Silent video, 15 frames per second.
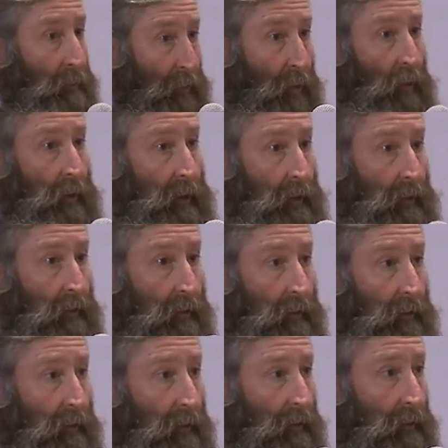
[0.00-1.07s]
a point
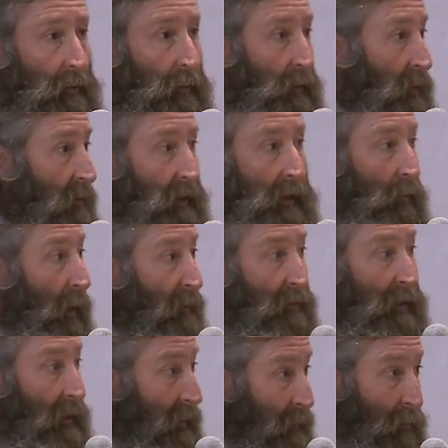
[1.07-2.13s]
where you don't get away
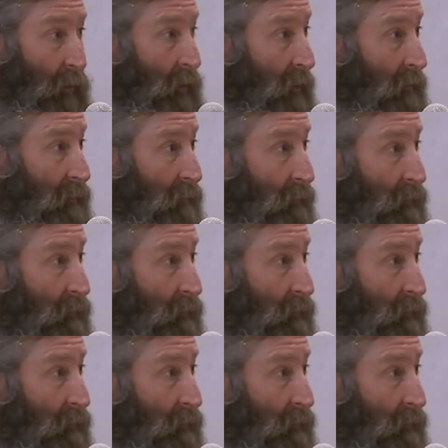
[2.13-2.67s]
with it anymore.